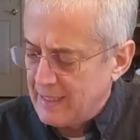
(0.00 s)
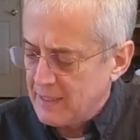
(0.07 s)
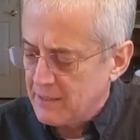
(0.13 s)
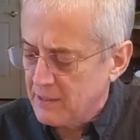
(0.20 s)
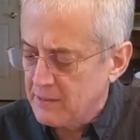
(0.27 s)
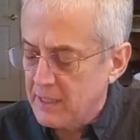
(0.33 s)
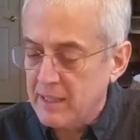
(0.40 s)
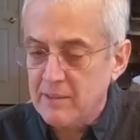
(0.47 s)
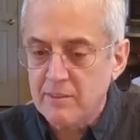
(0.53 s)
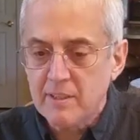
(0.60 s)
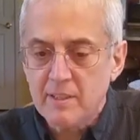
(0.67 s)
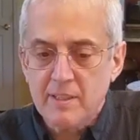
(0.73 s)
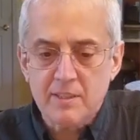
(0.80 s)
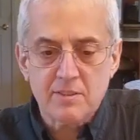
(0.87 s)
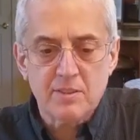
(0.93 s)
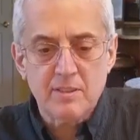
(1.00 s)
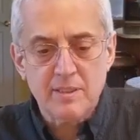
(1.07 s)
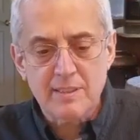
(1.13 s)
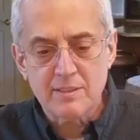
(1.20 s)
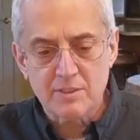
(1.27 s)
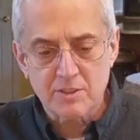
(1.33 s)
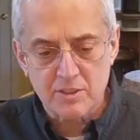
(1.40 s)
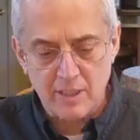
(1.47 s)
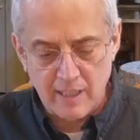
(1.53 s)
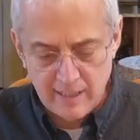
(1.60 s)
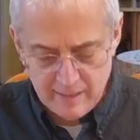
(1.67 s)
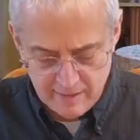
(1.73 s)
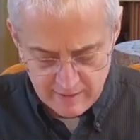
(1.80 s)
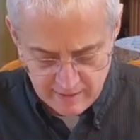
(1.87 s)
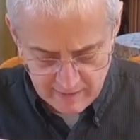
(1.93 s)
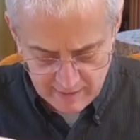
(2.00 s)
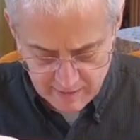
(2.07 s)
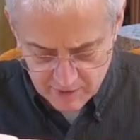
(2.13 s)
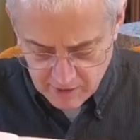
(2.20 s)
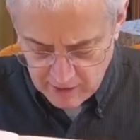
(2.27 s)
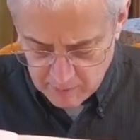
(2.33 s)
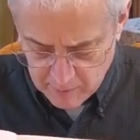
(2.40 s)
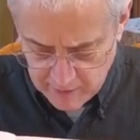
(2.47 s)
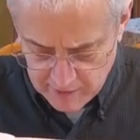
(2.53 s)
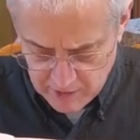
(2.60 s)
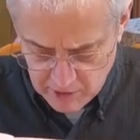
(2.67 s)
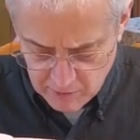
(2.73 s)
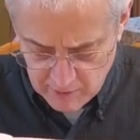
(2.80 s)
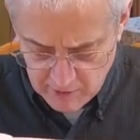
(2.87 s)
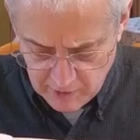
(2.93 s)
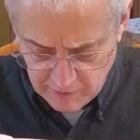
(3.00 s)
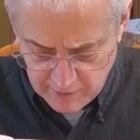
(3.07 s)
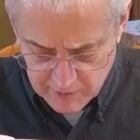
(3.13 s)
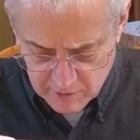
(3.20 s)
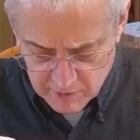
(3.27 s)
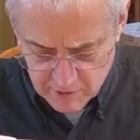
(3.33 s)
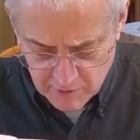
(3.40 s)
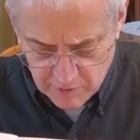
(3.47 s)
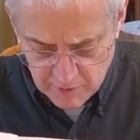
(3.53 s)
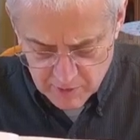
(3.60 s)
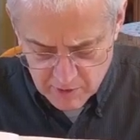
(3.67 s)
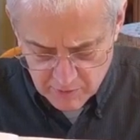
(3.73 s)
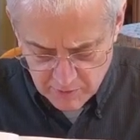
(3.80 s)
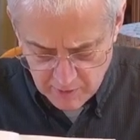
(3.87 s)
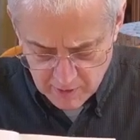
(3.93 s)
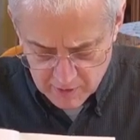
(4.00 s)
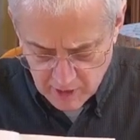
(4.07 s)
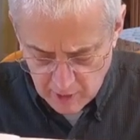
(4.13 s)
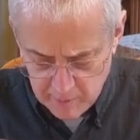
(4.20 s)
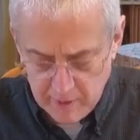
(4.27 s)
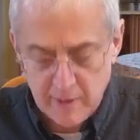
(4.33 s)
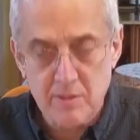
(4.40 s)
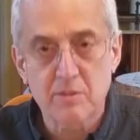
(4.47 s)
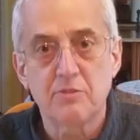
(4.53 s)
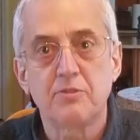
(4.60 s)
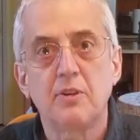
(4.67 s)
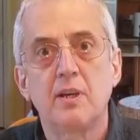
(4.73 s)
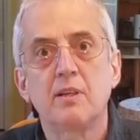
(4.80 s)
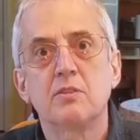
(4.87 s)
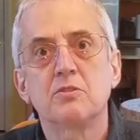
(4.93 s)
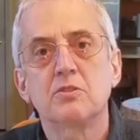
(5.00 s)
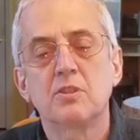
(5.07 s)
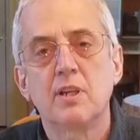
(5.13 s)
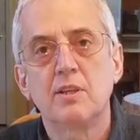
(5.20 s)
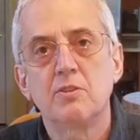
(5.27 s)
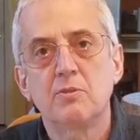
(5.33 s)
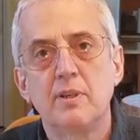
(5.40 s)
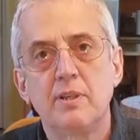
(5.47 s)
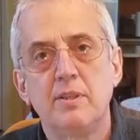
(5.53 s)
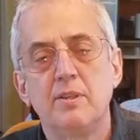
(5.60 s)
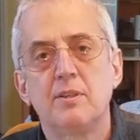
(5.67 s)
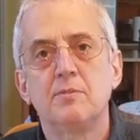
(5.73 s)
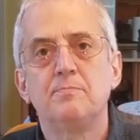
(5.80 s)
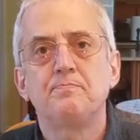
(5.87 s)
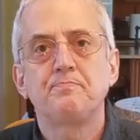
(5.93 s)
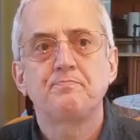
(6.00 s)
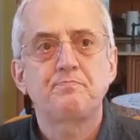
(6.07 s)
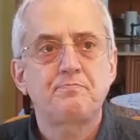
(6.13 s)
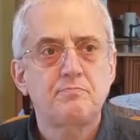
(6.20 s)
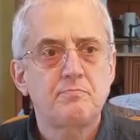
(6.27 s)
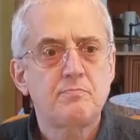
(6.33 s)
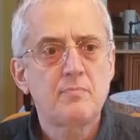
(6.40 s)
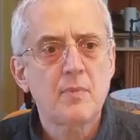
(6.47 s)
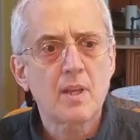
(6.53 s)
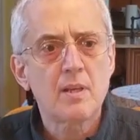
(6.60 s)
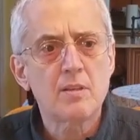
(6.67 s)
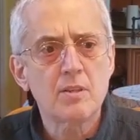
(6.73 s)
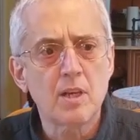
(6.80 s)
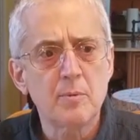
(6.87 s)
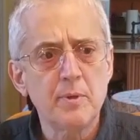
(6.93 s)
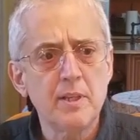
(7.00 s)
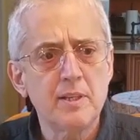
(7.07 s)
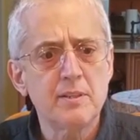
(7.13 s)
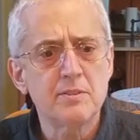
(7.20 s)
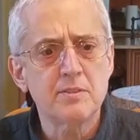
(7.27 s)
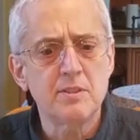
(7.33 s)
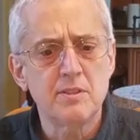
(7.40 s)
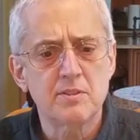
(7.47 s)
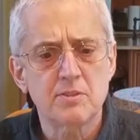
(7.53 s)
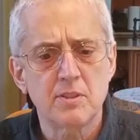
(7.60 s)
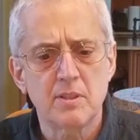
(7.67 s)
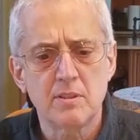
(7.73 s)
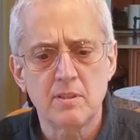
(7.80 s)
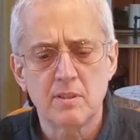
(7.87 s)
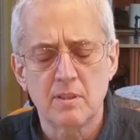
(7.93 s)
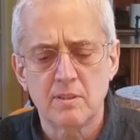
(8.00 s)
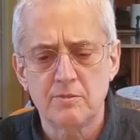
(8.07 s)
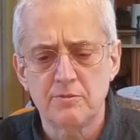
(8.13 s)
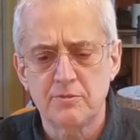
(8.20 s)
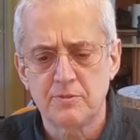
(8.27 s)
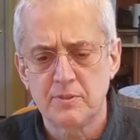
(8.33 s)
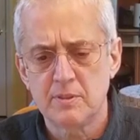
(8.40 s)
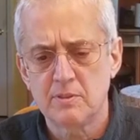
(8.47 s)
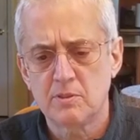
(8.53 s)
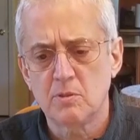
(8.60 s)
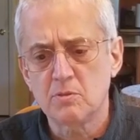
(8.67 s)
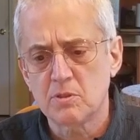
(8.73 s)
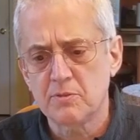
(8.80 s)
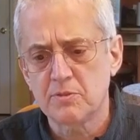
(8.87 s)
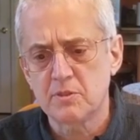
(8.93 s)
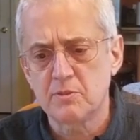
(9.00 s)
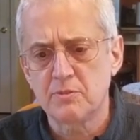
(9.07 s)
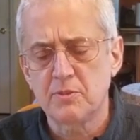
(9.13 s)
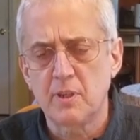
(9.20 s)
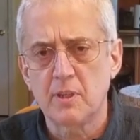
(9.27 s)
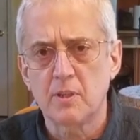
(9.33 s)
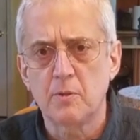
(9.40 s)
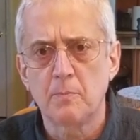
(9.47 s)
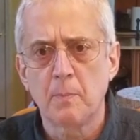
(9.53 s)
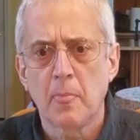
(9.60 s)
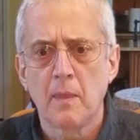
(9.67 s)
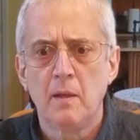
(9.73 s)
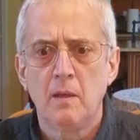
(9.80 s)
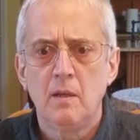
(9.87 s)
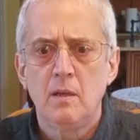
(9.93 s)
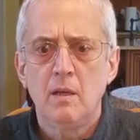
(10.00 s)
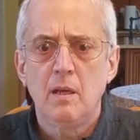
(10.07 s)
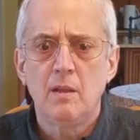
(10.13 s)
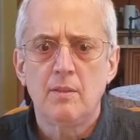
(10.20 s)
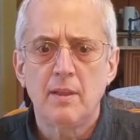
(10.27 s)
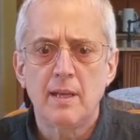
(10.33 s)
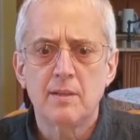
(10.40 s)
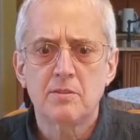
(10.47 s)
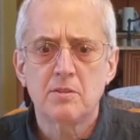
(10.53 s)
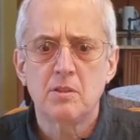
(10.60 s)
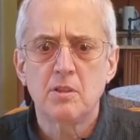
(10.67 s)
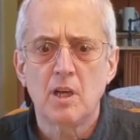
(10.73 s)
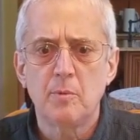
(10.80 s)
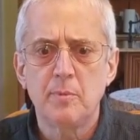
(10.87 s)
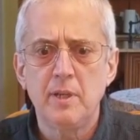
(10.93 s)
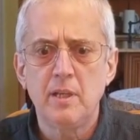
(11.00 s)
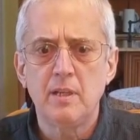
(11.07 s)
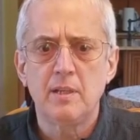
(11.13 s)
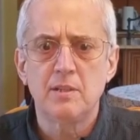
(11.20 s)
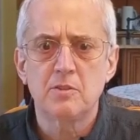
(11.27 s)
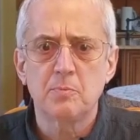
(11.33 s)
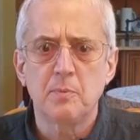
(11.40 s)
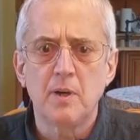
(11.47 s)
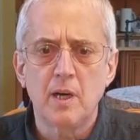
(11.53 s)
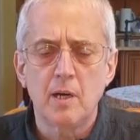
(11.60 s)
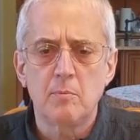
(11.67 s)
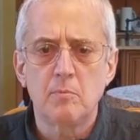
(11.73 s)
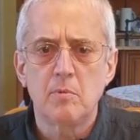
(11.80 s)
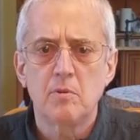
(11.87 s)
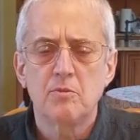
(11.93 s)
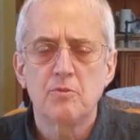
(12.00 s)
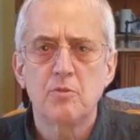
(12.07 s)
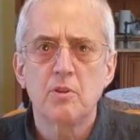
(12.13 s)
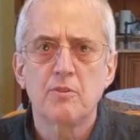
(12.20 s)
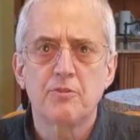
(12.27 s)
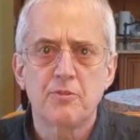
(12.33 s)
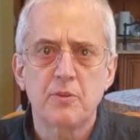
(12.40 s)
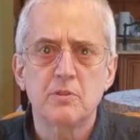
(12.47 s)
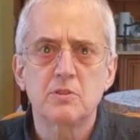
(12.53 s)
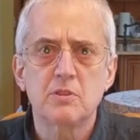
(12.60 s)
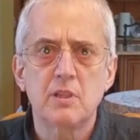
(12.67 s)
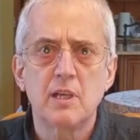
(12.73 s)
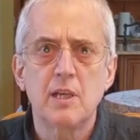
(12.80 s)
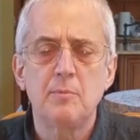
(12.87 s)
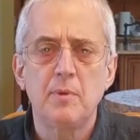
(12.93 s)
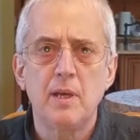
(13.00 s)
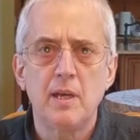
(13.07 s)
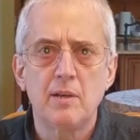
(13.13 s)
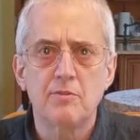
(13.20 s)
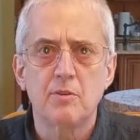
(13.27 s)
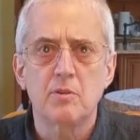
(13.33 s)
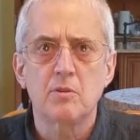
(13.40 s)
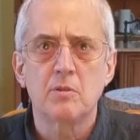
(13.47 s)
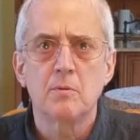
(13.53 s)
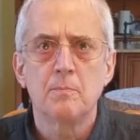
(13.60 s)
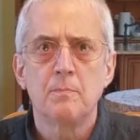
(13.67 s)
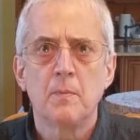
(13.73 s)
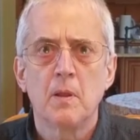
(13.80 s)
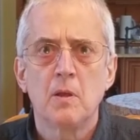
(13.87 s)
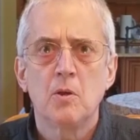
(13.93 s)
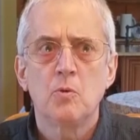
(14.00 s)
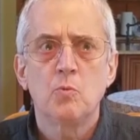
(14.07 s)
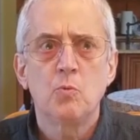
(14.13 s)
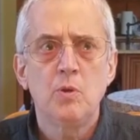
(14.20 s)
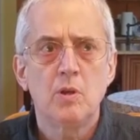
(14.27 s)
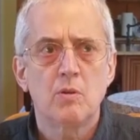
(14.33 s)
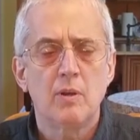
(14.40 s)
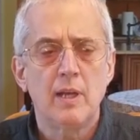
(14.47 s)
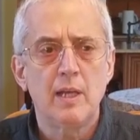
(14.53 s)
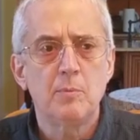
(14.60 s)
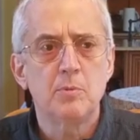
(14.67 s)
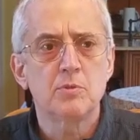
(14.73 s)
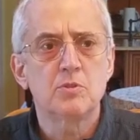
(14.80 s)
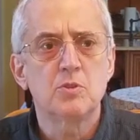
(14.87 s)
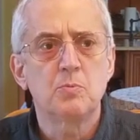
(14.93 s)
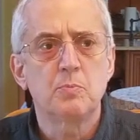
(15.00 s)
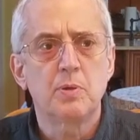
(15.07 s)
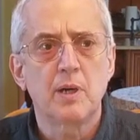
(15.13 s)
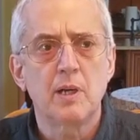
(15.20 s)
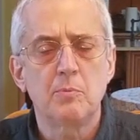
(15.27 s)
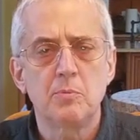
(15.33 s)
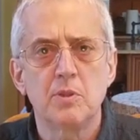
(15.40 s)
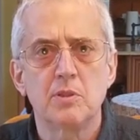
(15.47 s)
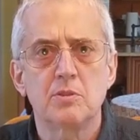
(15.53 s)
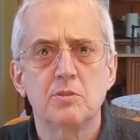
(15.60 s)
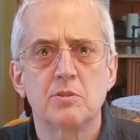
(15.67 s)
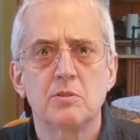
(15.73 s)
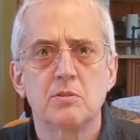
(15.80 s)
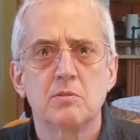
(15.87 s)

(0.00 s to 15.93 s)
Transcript: The lettered edition is signed. It's signed by two individuals. First of all, Dominique Stefano, signed right here. Dominique is the son of Joseph Stefano. And thanks to Dominique and his mom, for the first time ever, we are able to publish